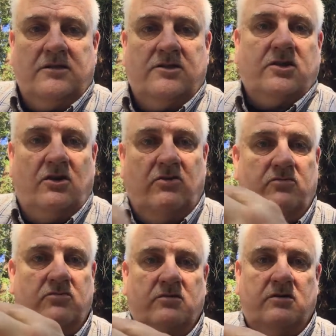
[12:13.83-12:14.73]

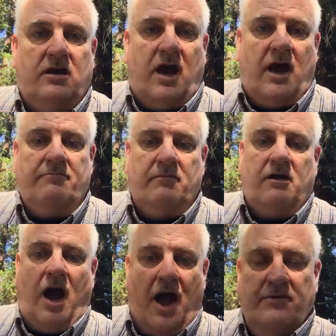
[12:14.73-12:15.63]
so I'm
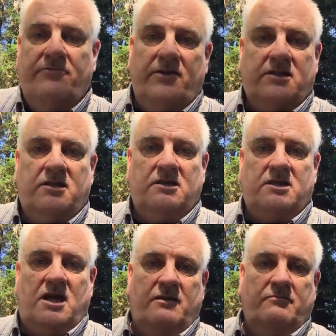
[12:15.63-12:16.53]
investing the
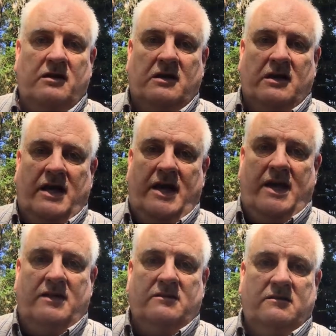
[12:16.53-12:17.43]
time,
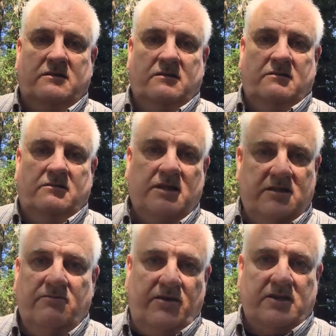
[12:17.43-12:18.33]
and
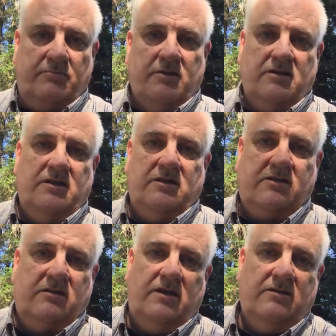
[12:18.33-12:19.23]
this investment
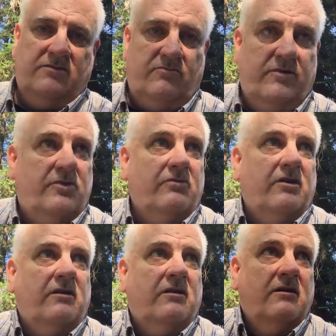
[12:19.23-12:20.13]
is
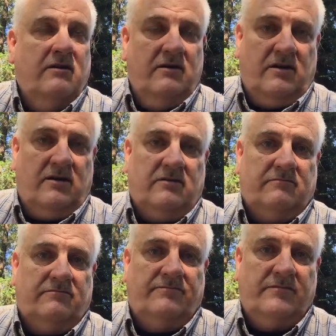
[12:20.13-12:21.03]
returning
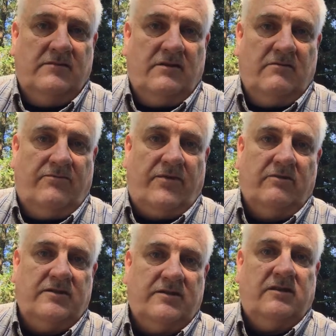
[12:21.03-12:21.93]

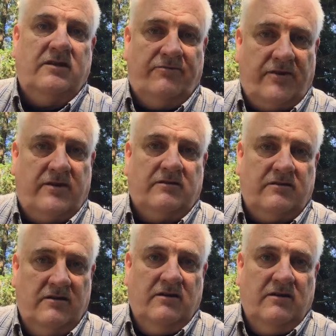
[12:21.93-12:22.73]
fairly significant